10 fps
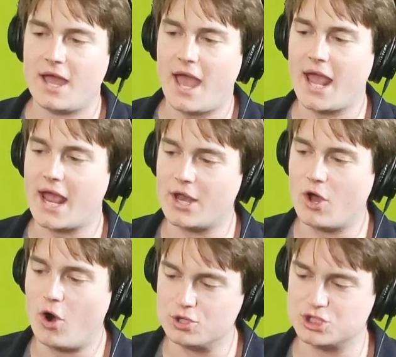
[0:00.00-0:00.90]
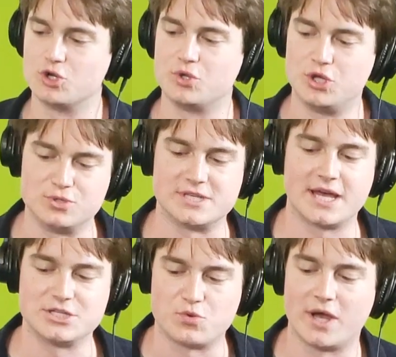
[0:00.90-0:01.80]
and also use it
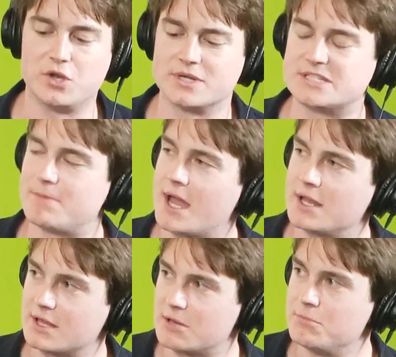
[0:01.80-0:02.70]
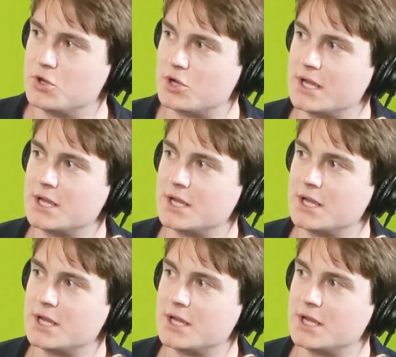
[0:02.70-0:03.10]
as a way to expand the community.